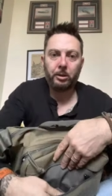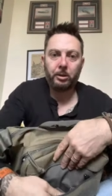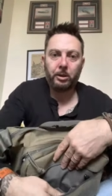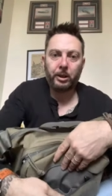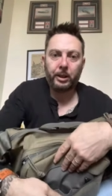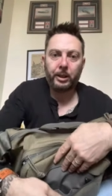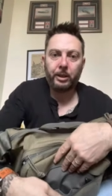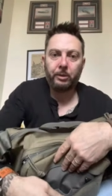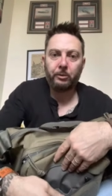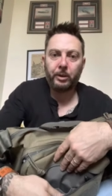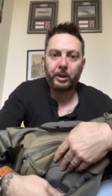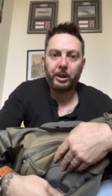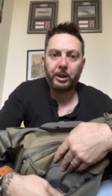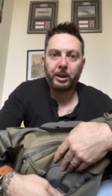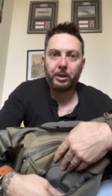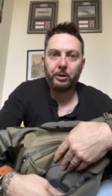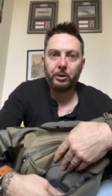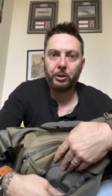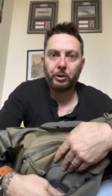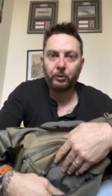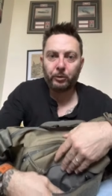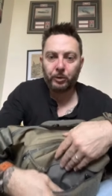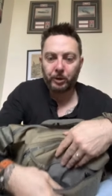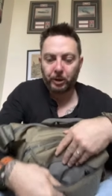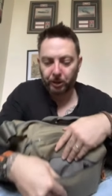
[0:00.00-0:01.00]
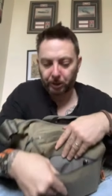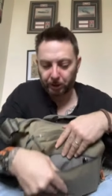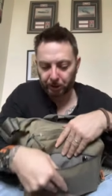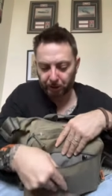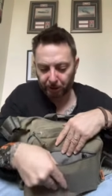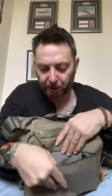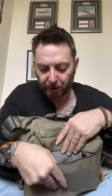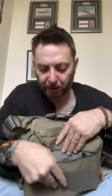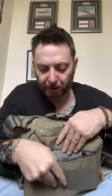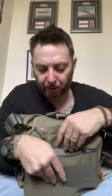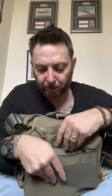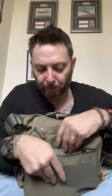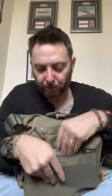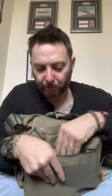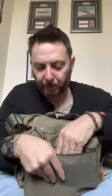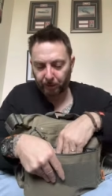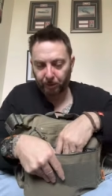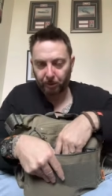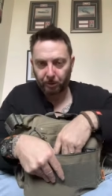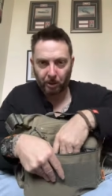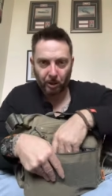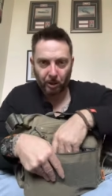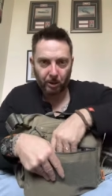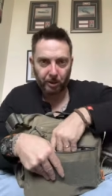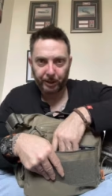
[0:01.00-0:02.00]
And they're really useful kind of
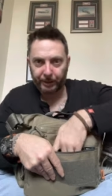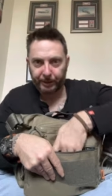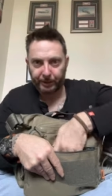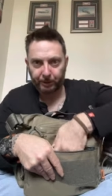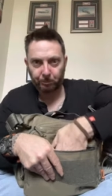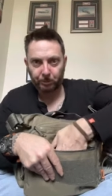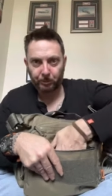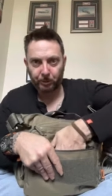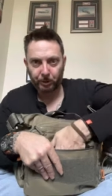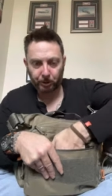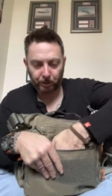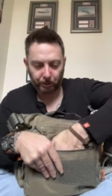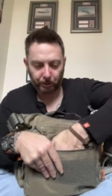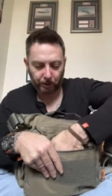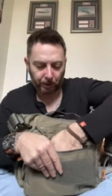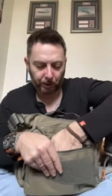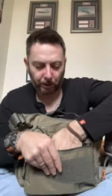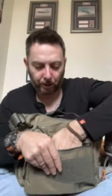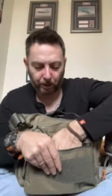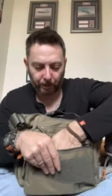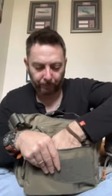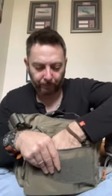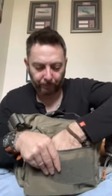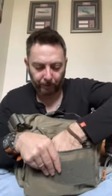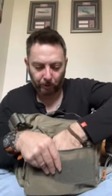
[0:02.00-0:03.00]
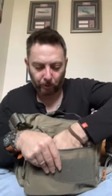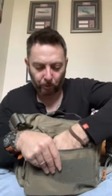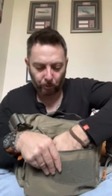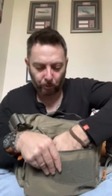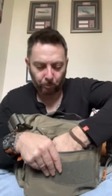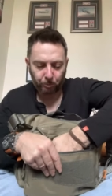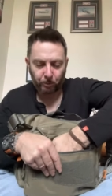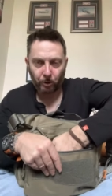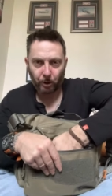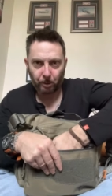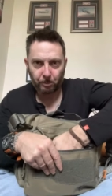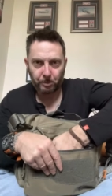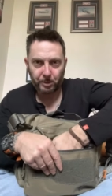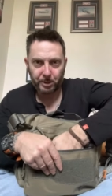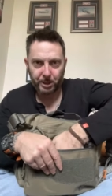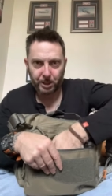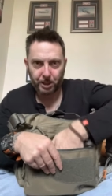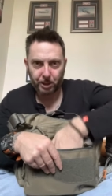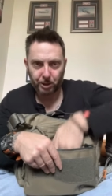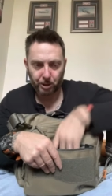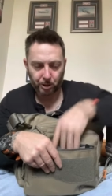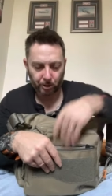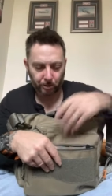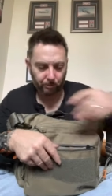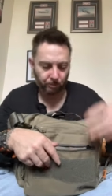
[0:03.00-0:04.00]
securing items kind of in an upright
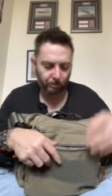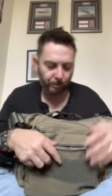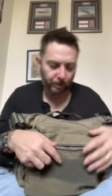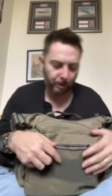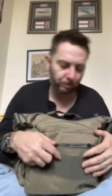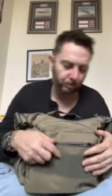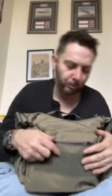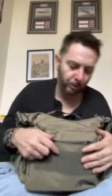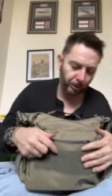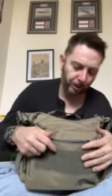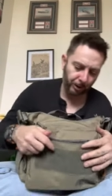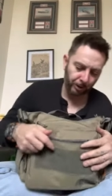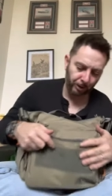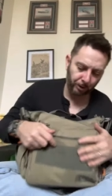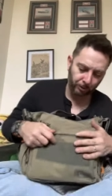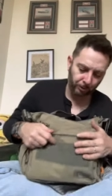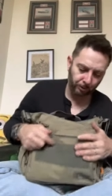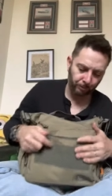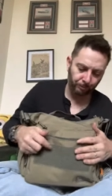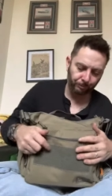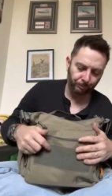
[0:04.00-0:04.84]
position. Pretty good.